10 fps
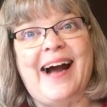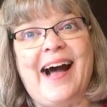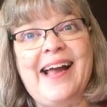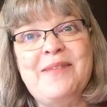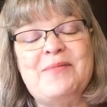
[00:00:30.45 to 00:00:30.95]

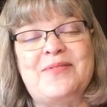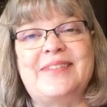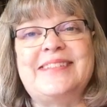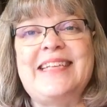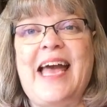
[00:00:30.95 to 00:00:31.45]
I am
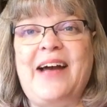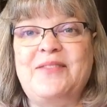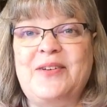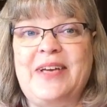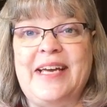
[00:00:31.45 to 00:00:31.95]
thrilled to have
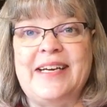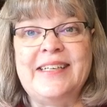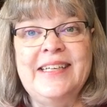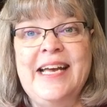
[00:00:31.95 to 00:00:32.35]
you here.